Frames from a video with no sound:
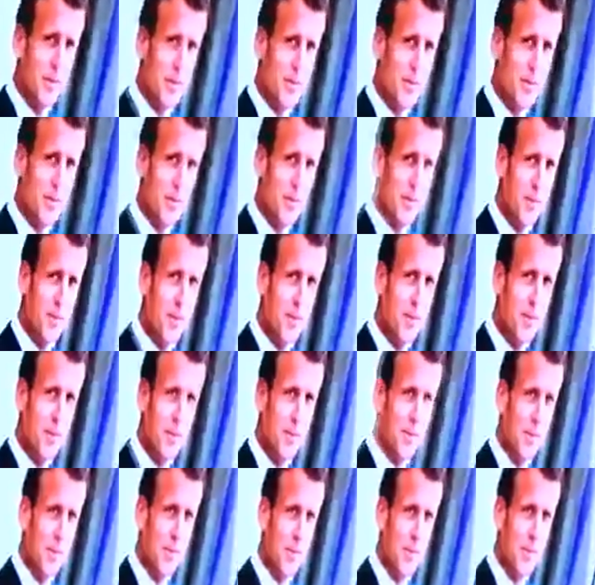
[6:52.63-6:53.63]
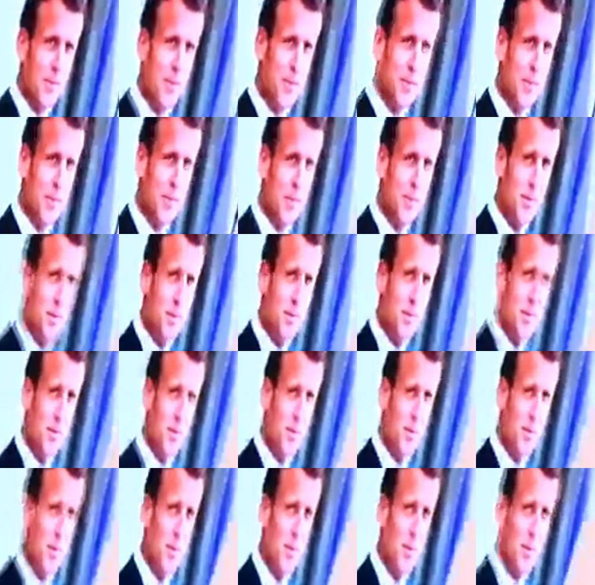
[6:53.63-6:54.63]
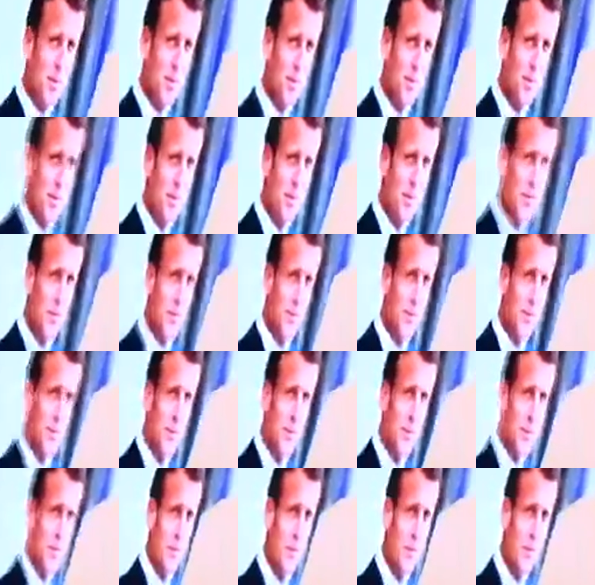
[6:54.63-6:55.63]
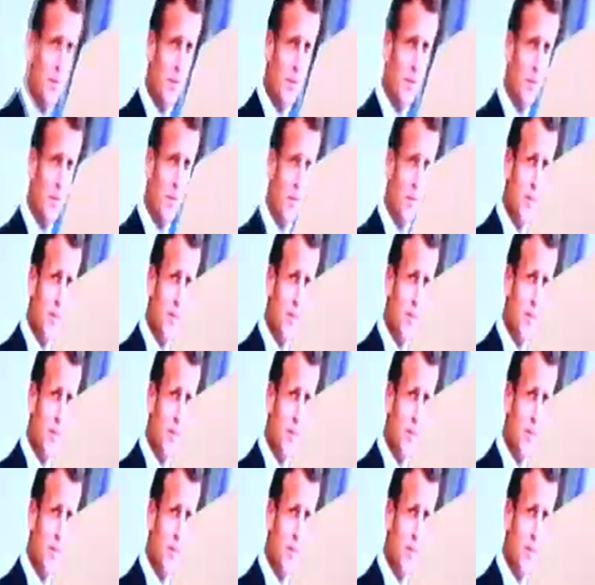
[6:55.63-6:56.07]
[no speech]